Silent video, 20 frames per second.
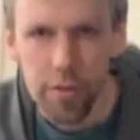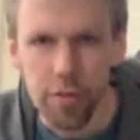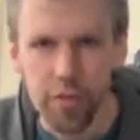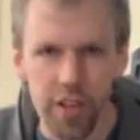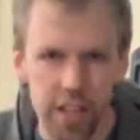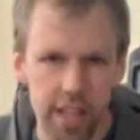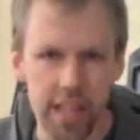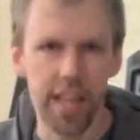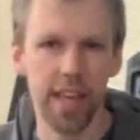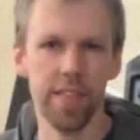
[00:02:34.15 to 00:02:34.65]

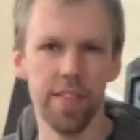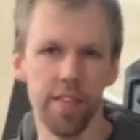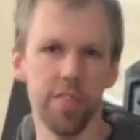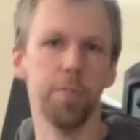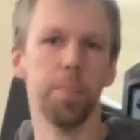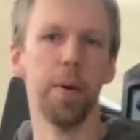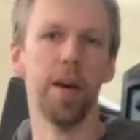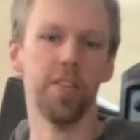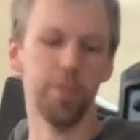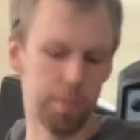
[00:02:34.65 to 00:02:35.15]
filling in the
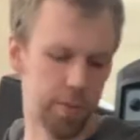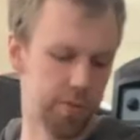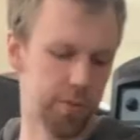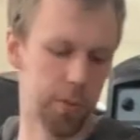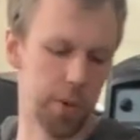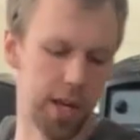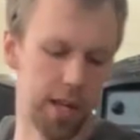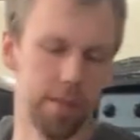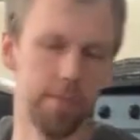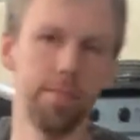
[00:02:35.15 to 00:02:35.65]
space
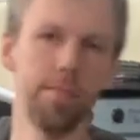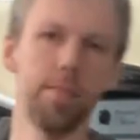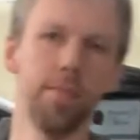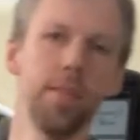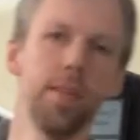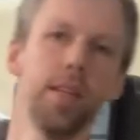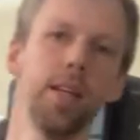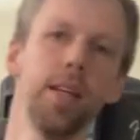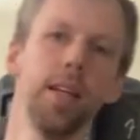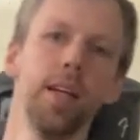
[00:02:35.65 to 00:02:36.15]
between.
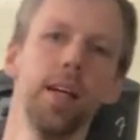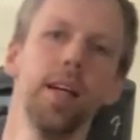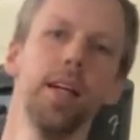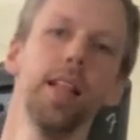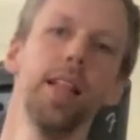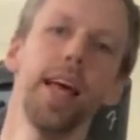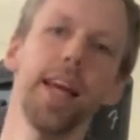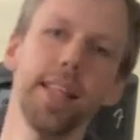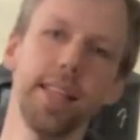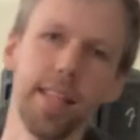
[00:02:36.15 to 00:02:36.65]

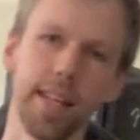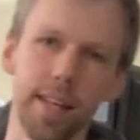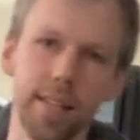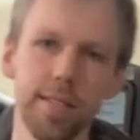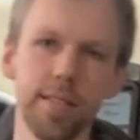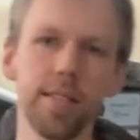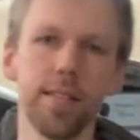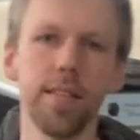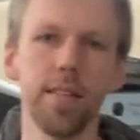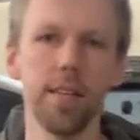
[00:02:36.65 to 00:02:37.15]
Like
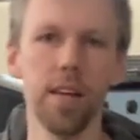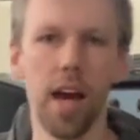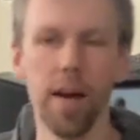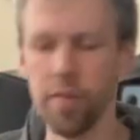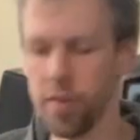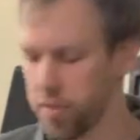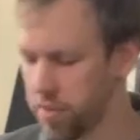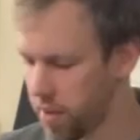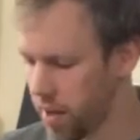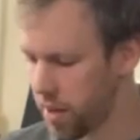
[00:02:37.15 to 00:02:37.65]
this.
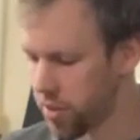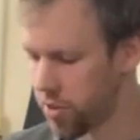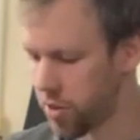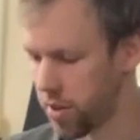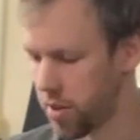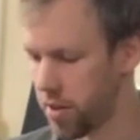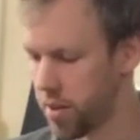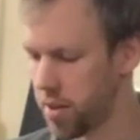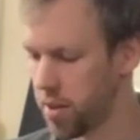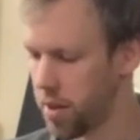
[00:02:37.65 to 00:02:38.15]

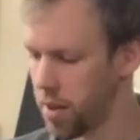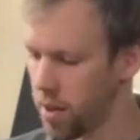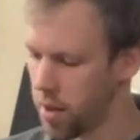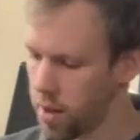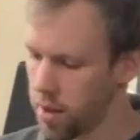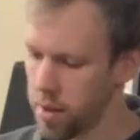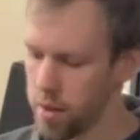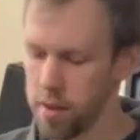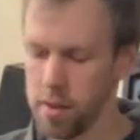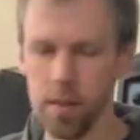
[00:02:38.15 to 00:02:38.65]
Conversation.
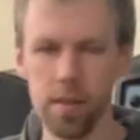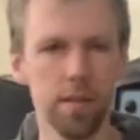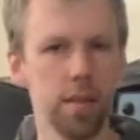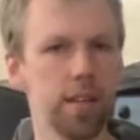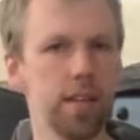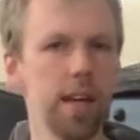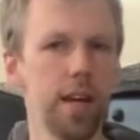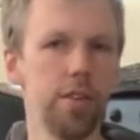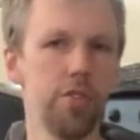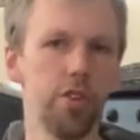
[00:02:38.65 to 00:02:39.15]
The
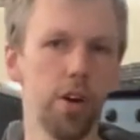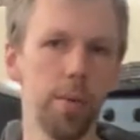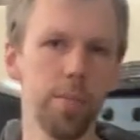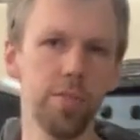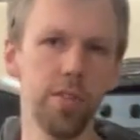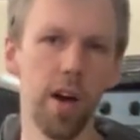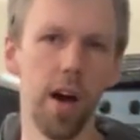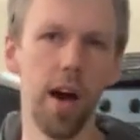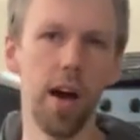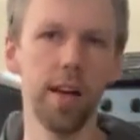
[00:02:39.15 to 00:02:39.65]
kick drum
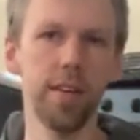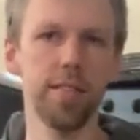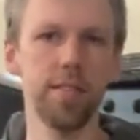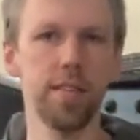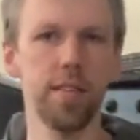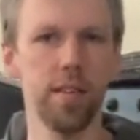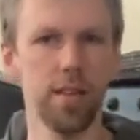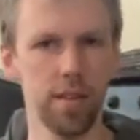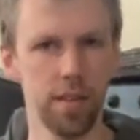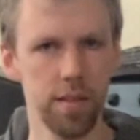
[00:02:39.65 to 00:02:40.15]

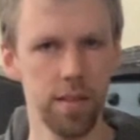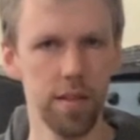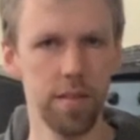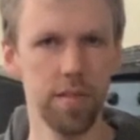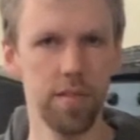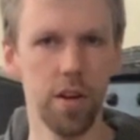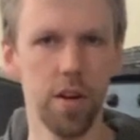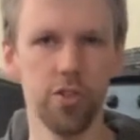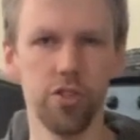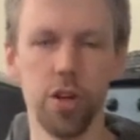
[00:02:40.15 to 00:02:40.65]
talks, the
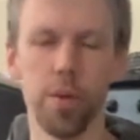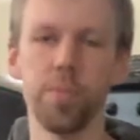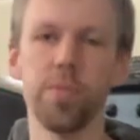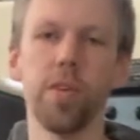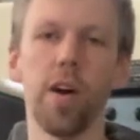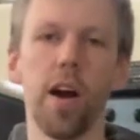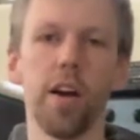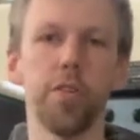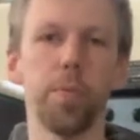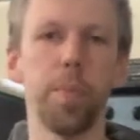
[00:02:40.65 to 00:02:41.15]
snare drum
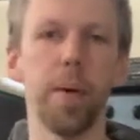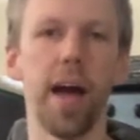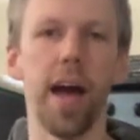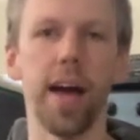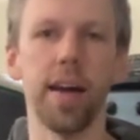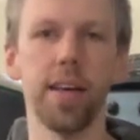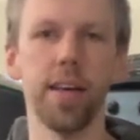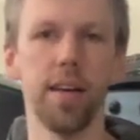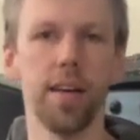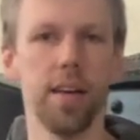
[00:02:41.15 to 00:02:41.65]
talks
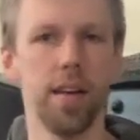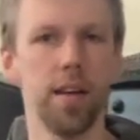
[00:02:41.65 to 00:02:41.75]
back.